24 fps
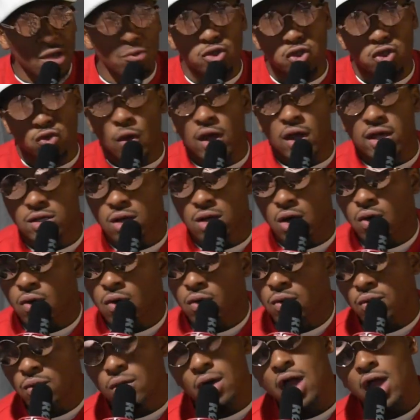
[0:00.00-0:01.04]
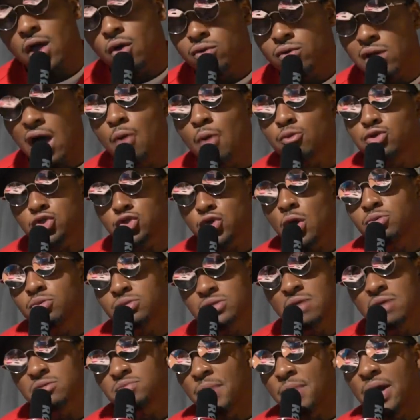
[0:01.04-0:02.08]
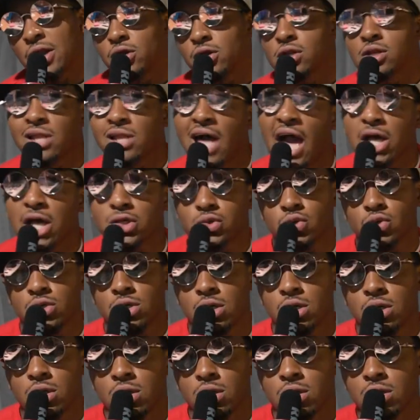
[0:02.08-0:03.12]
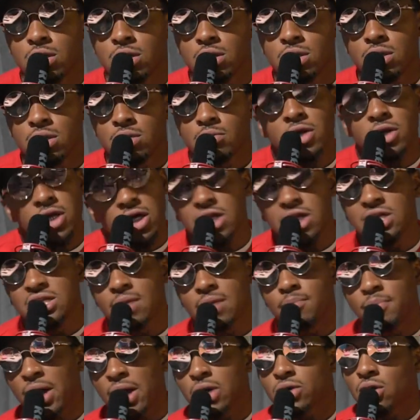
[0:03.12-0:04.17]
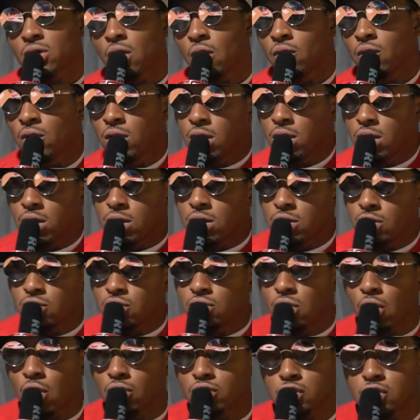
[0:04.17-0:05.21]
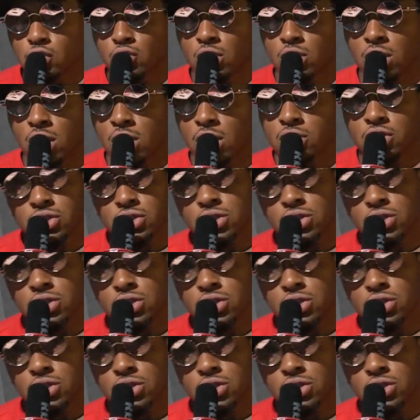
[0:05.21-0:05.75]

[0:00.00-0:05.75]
was straight though. I ain't gonna lie, it was better than the last one, but he could have did better though, you know. So yeah,